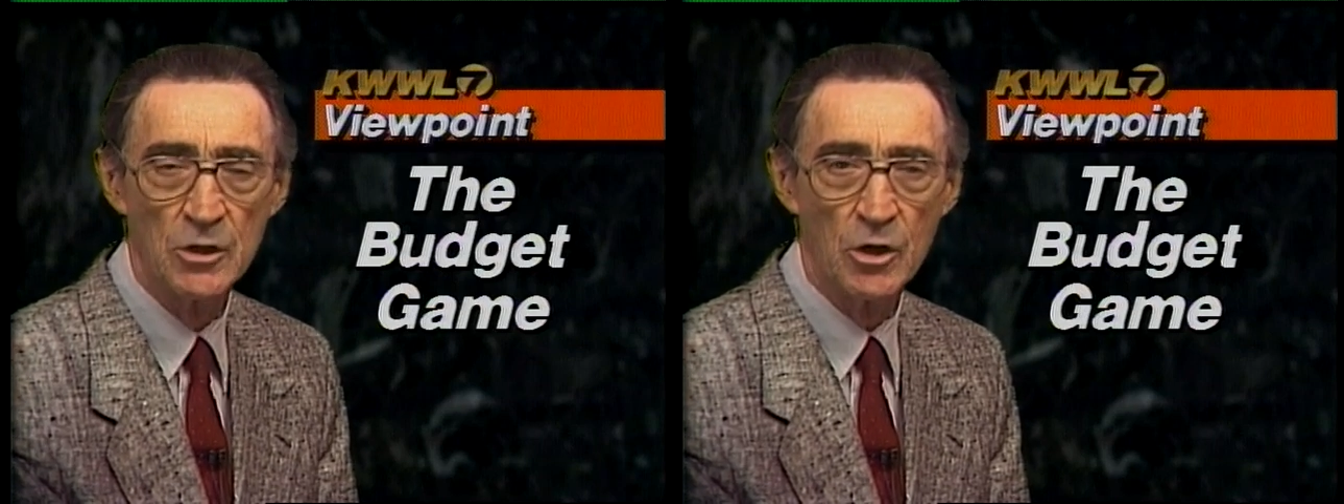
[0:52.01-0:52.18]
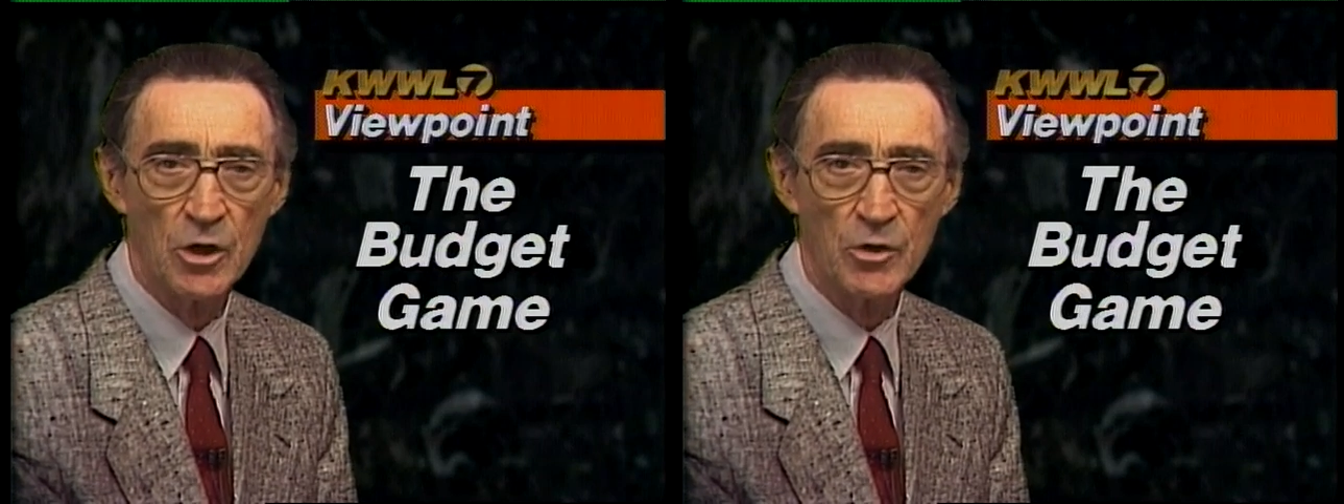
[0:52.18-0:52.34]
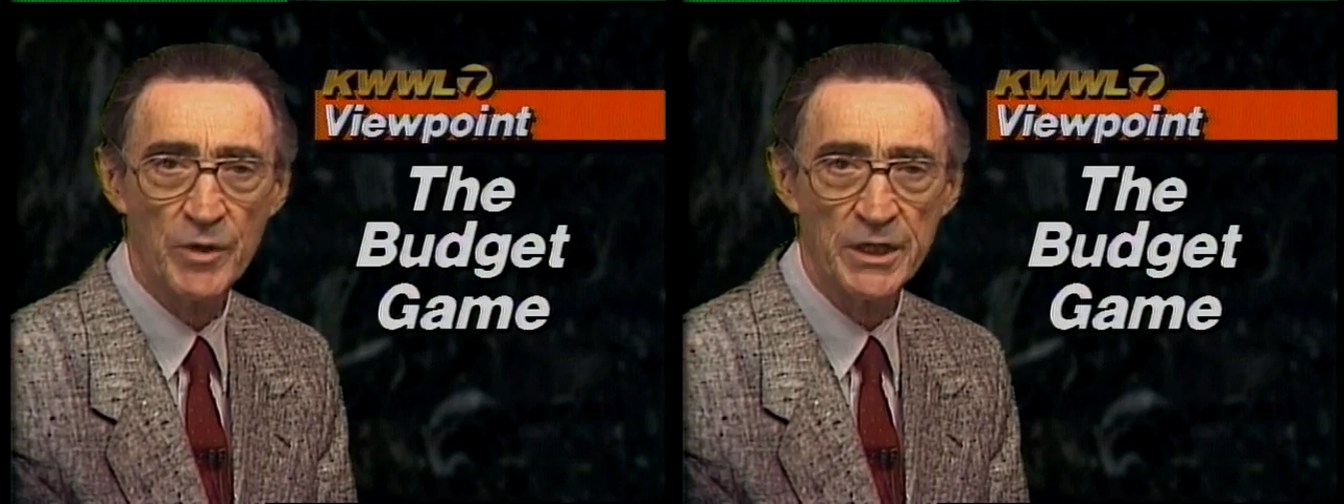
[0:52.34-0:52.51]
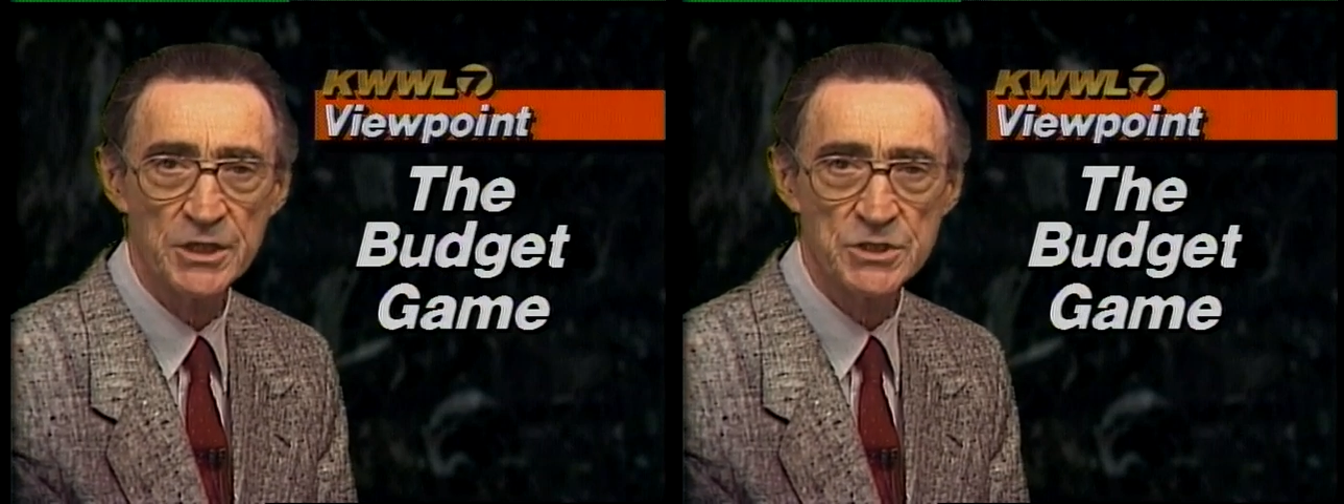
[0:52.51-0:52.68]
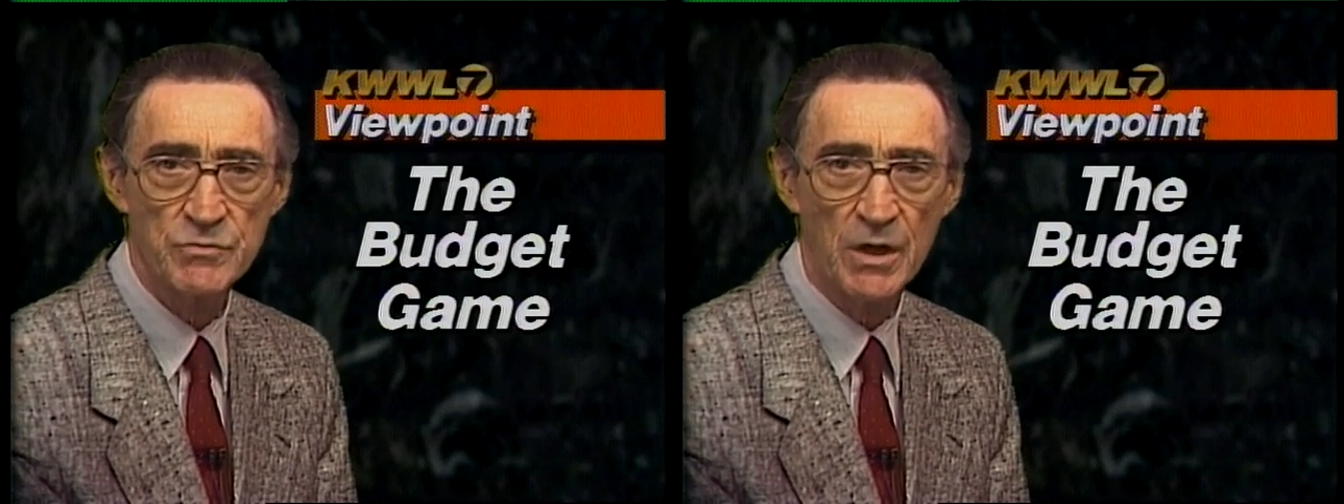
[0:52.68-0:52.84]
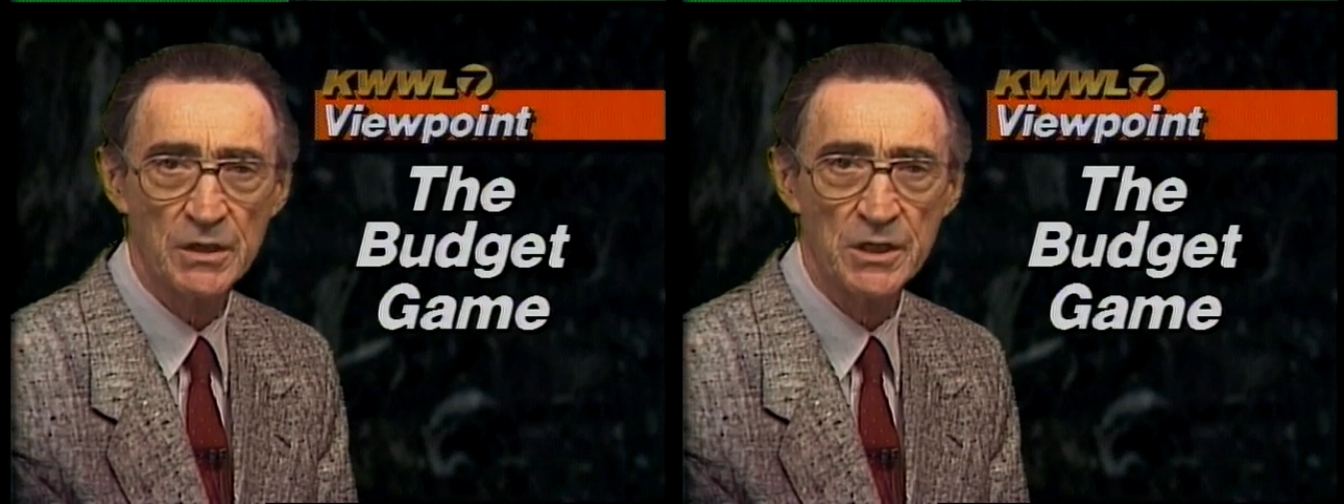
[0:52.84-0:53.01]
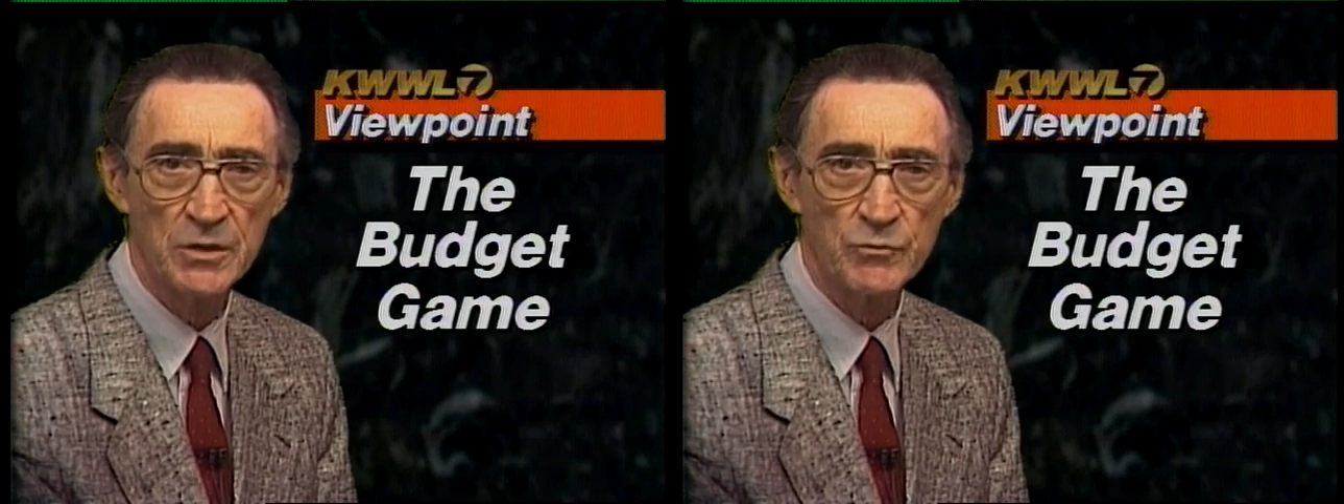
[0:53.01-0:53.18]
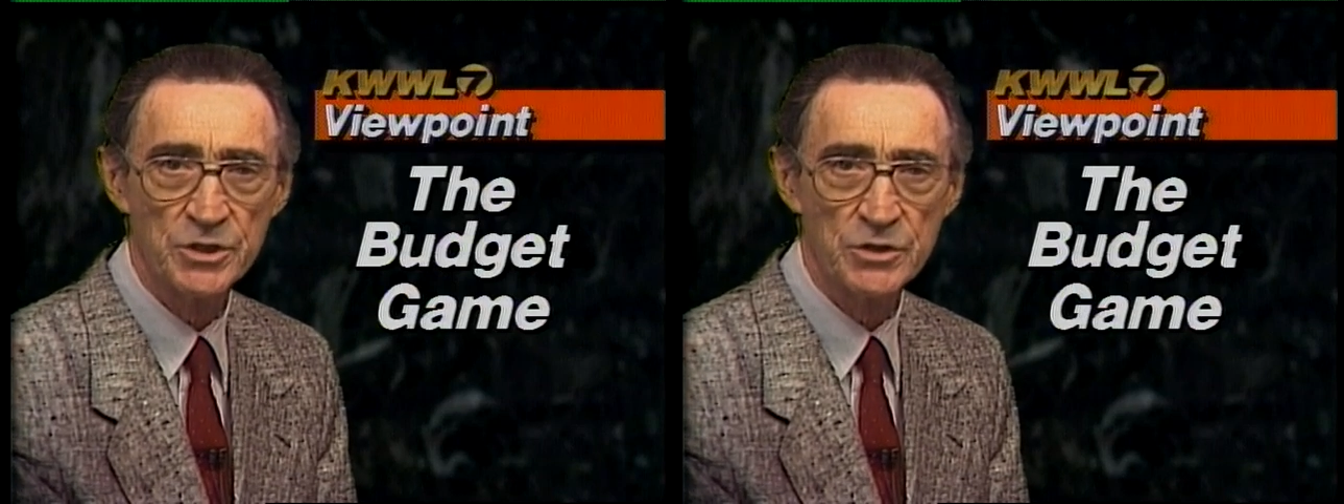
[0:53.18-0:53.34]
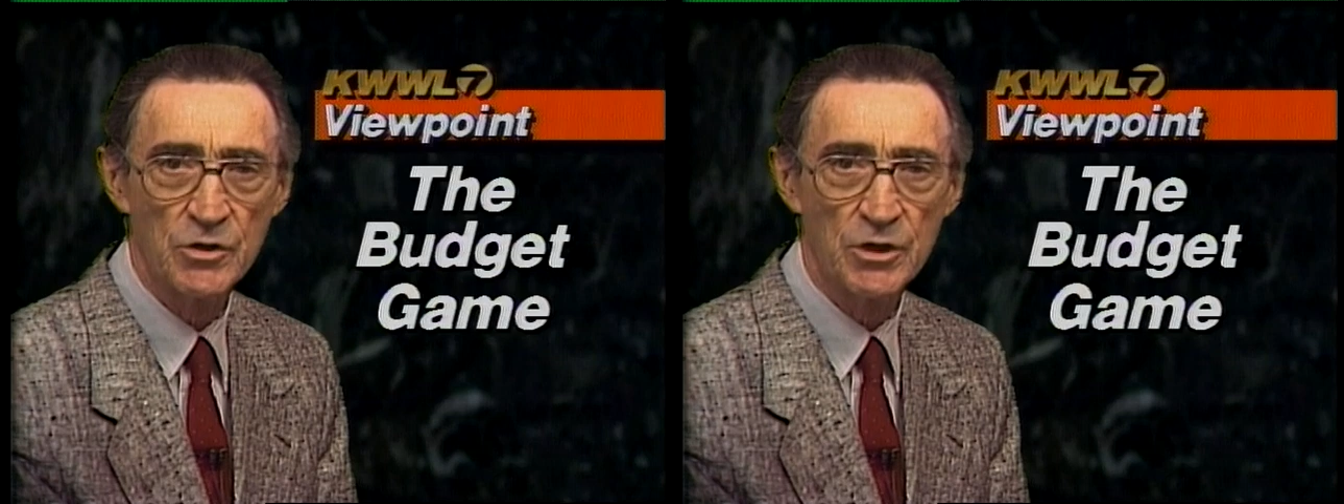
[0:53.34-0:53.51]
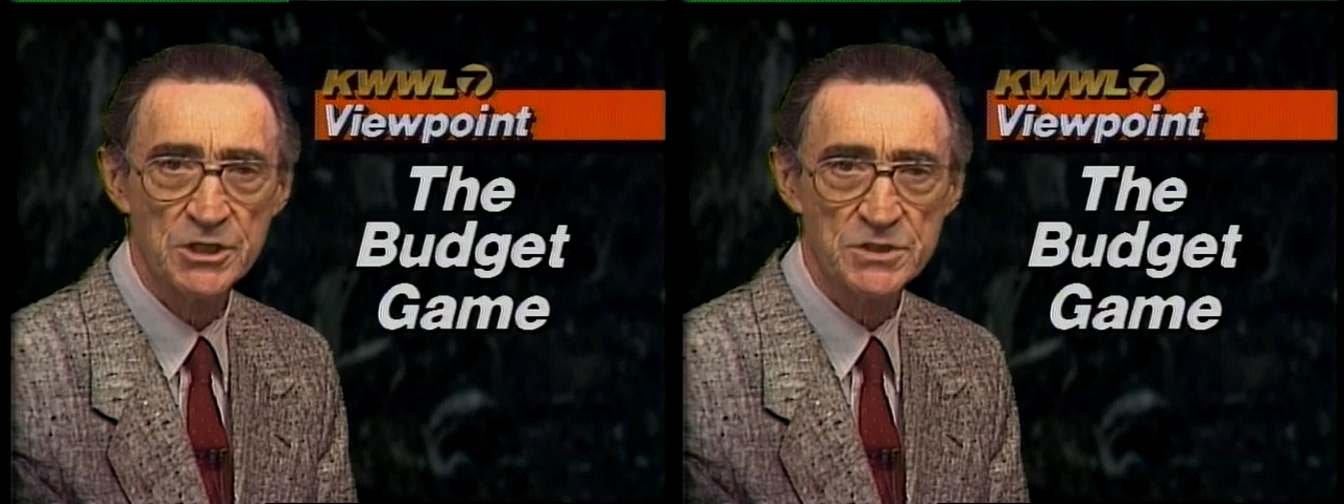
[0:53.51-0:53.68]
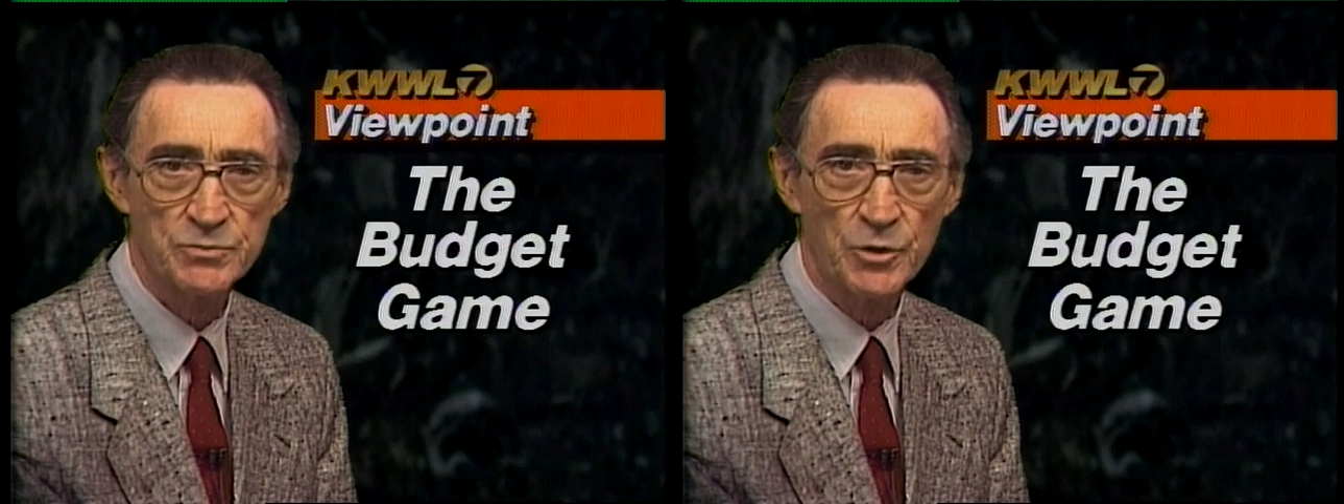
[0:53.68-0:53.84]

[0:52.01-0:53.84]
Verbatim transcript: already struggling with costs